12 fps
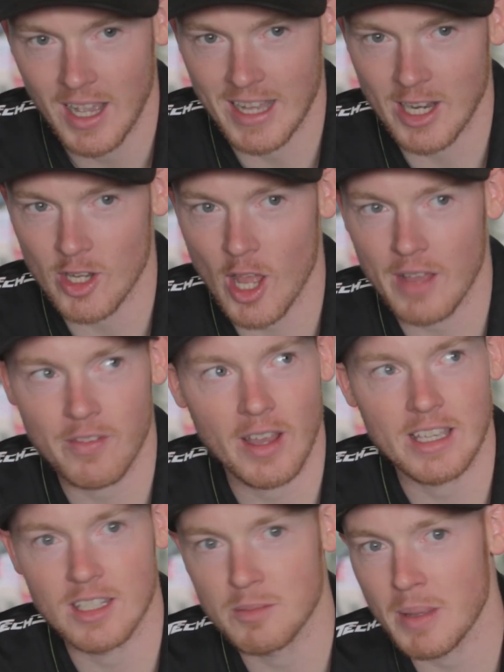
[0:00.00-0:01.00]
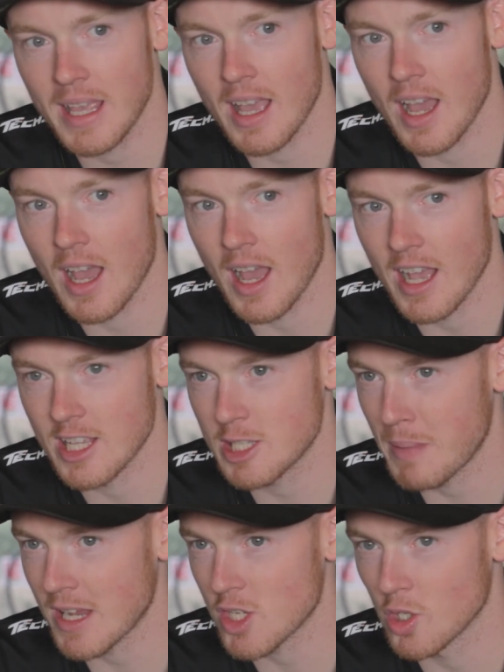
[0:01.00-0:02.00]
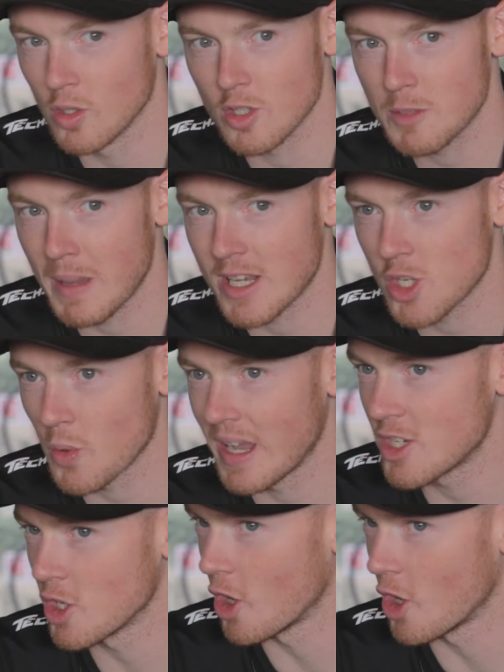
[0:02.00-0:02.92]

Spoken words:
I don't know if I could be a special agent